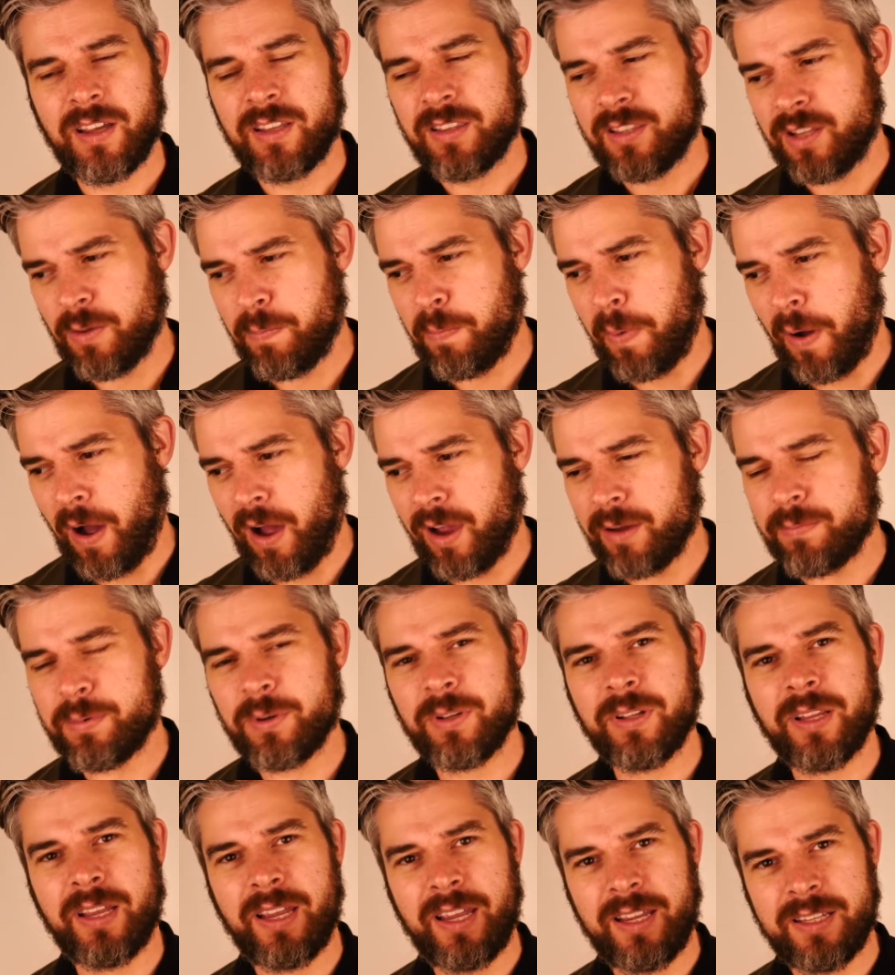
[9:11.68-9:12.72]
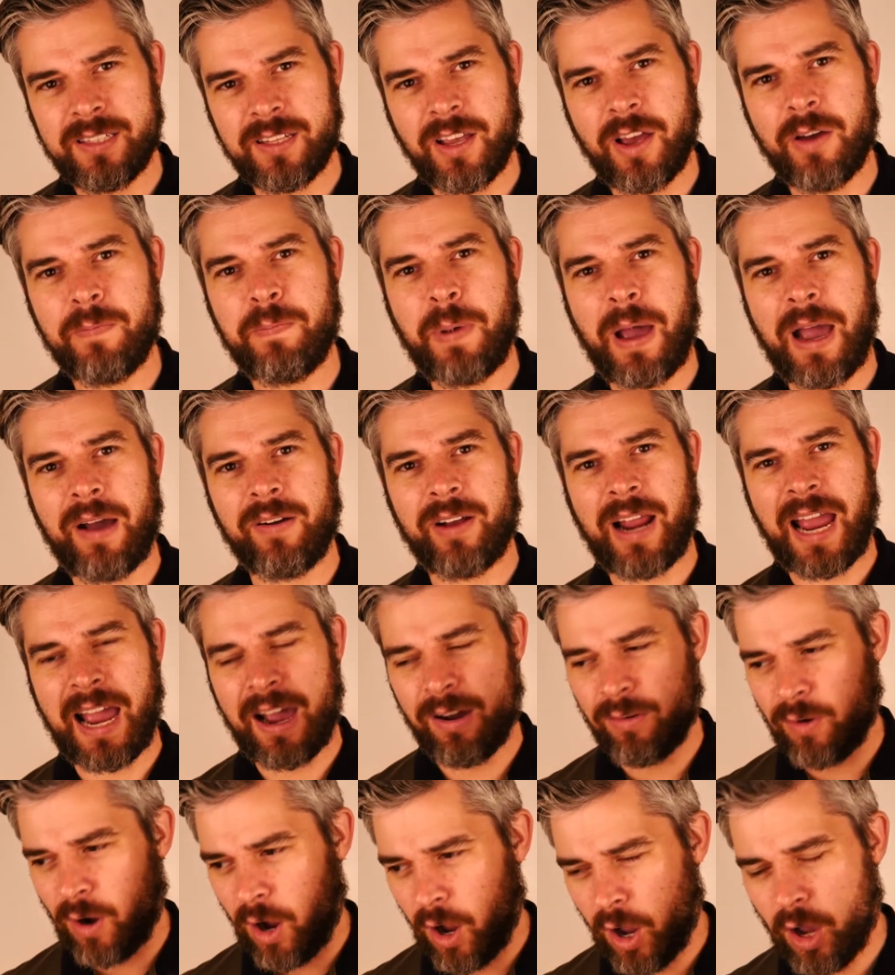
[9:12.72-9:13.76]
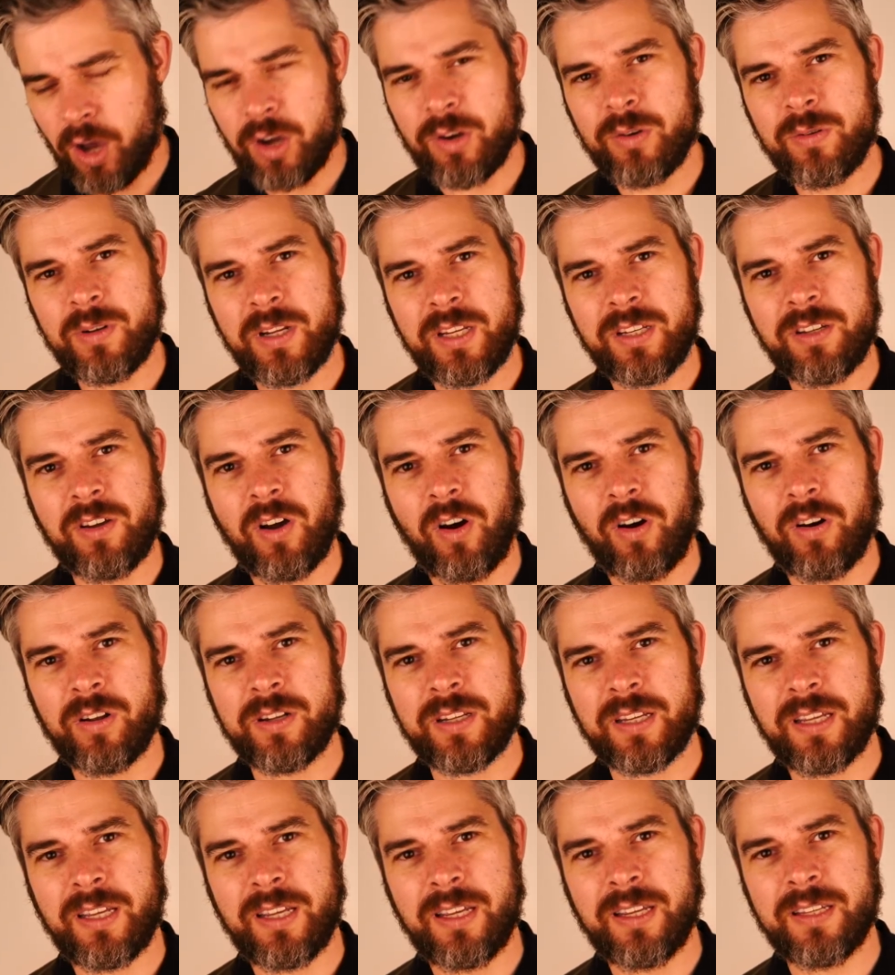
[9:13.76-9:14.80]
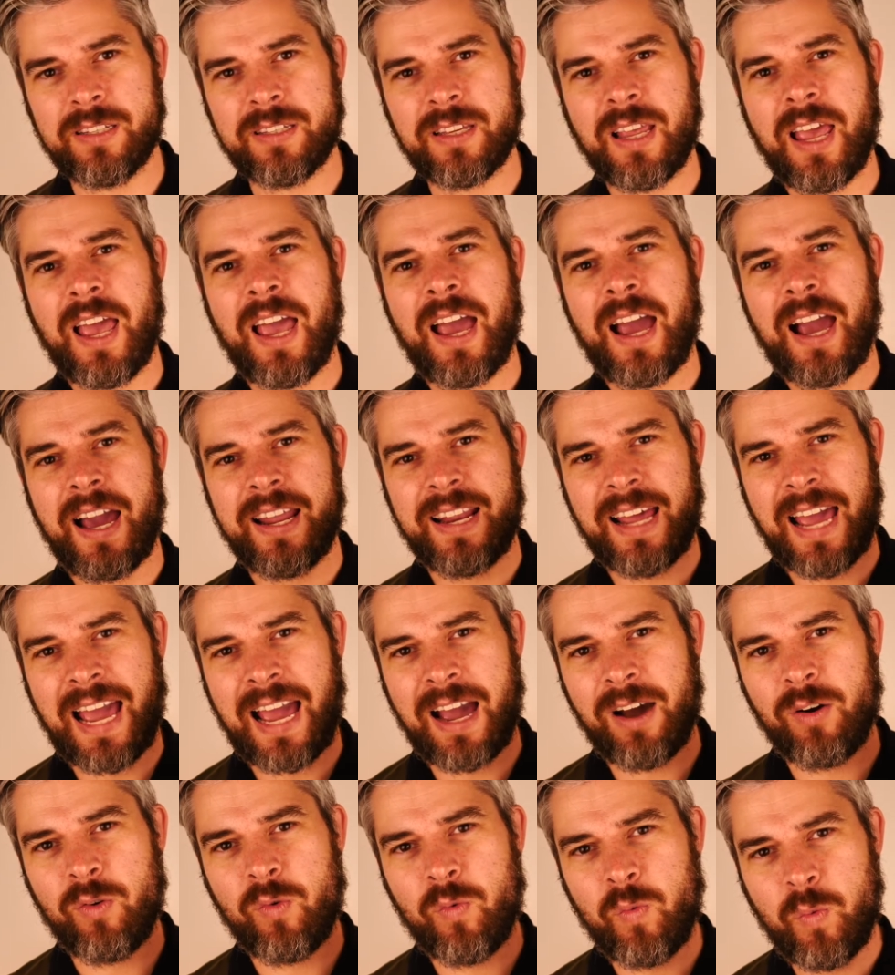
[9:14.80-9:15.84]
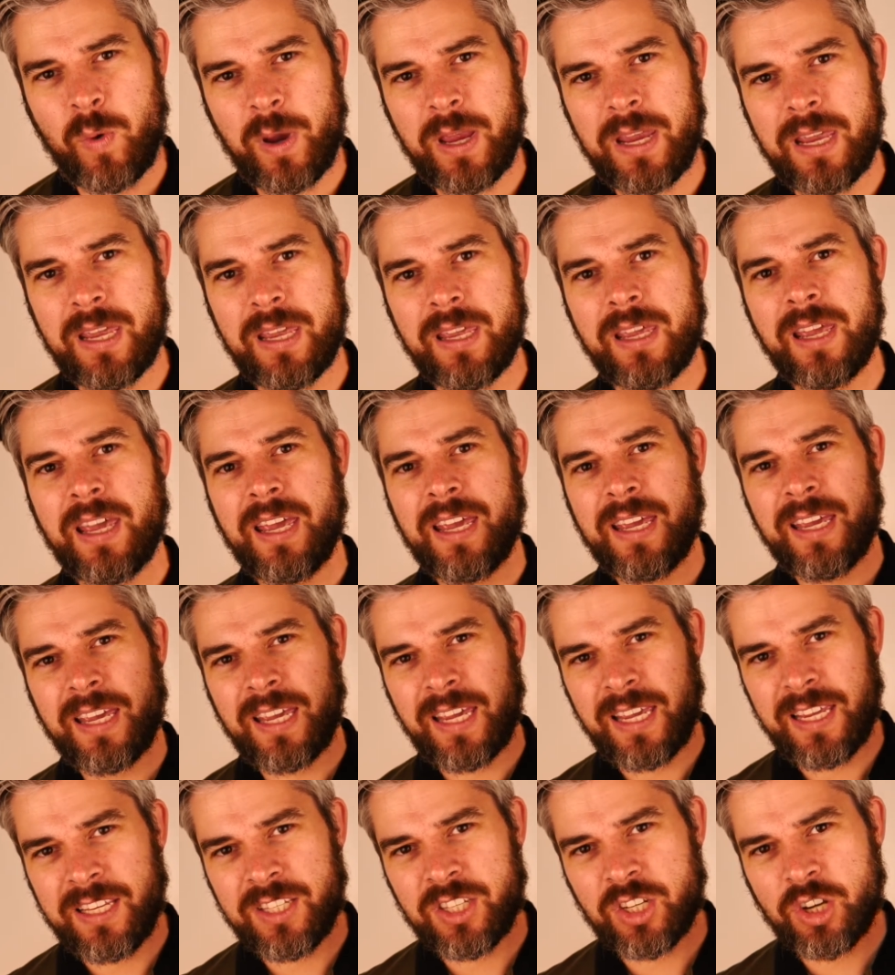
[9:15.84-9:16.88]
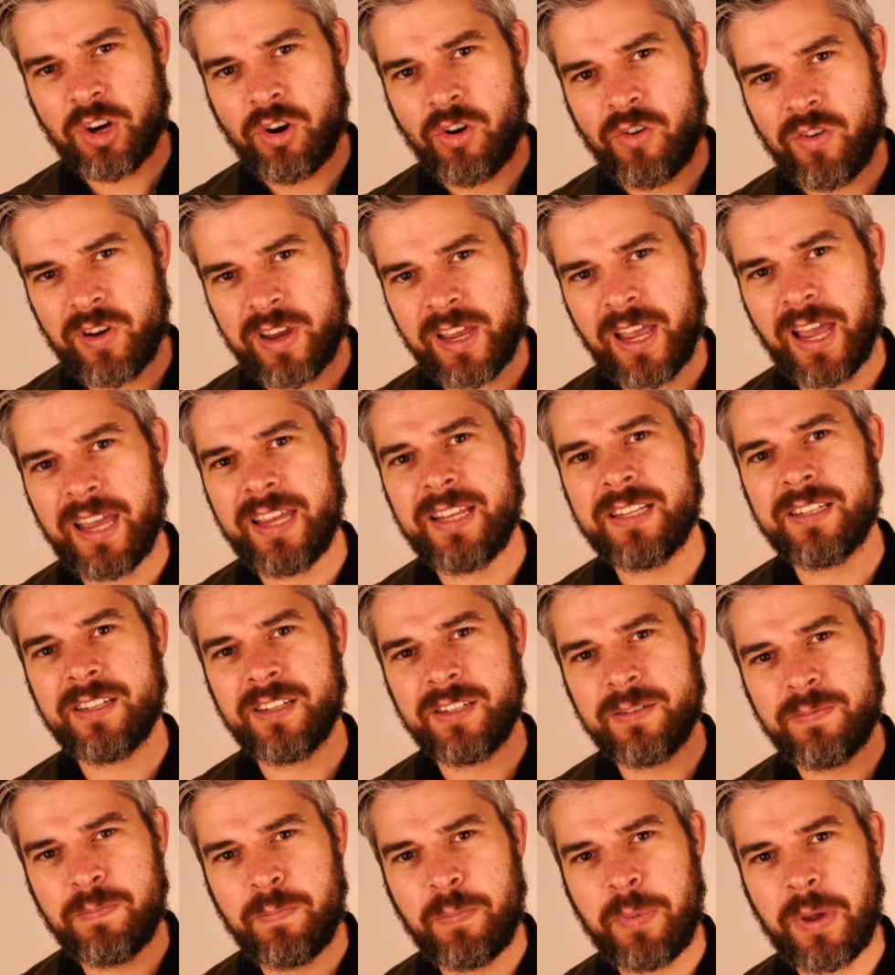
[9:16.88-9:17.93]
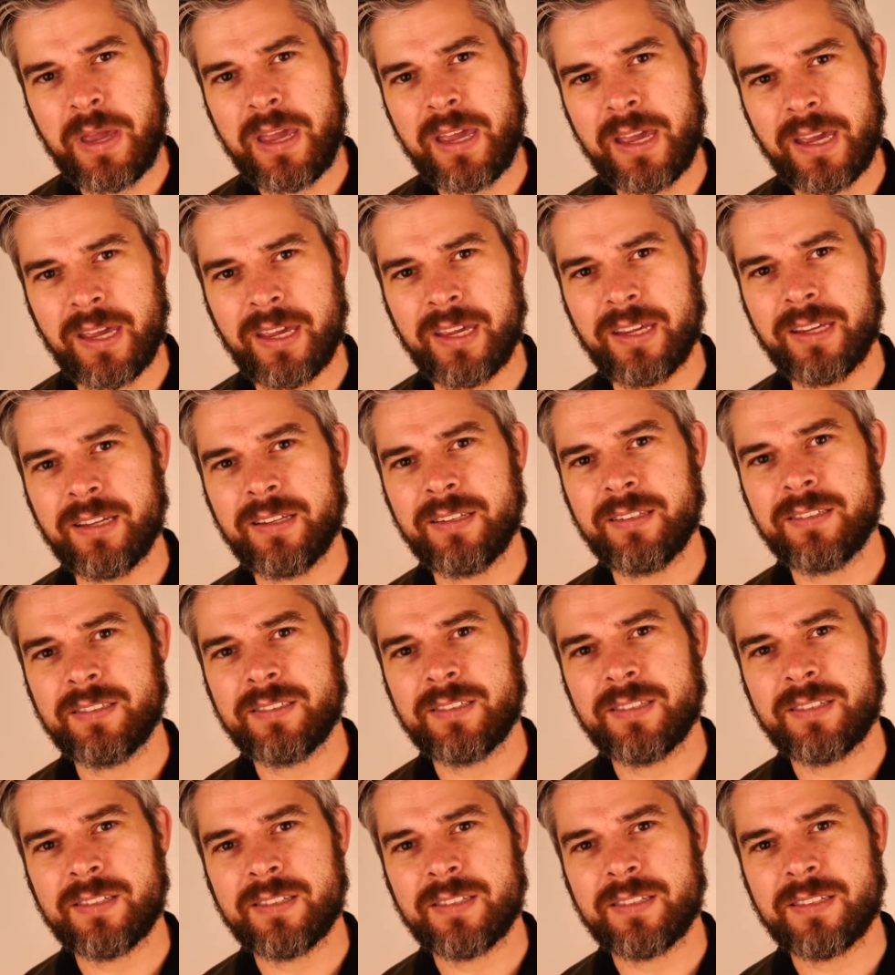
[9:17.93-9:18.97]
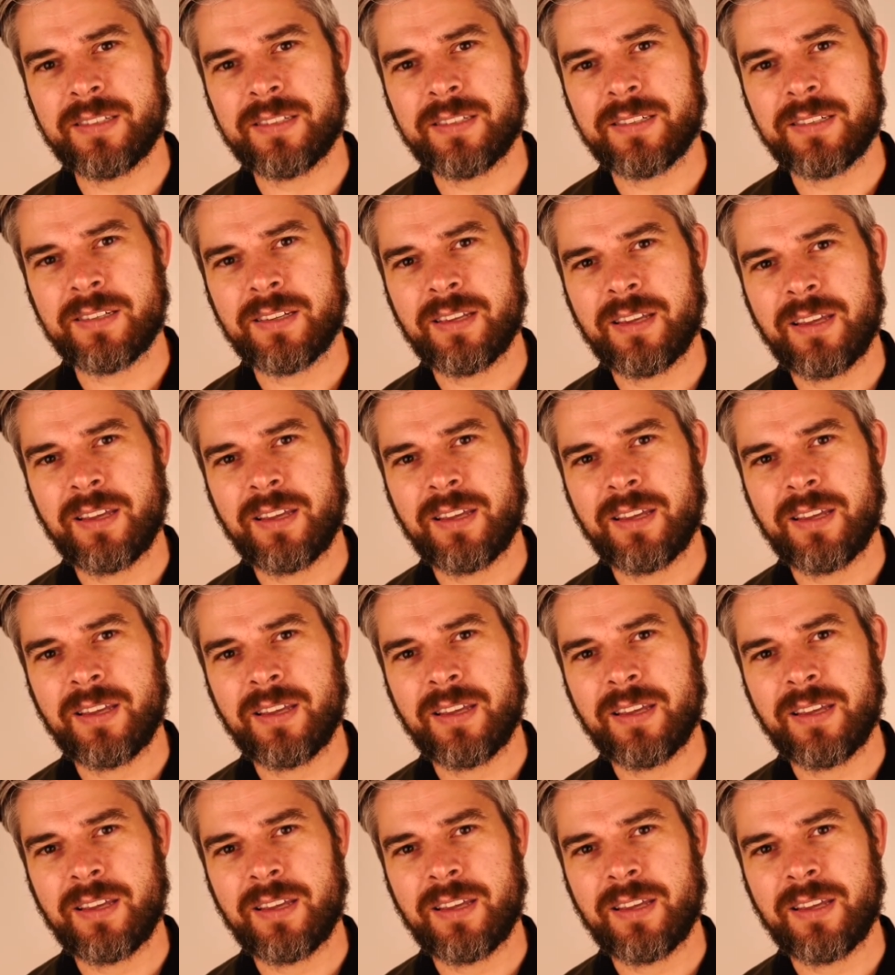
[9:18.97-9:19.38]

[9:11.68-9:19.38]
The Bible is about how holy God is and how we, his created beings,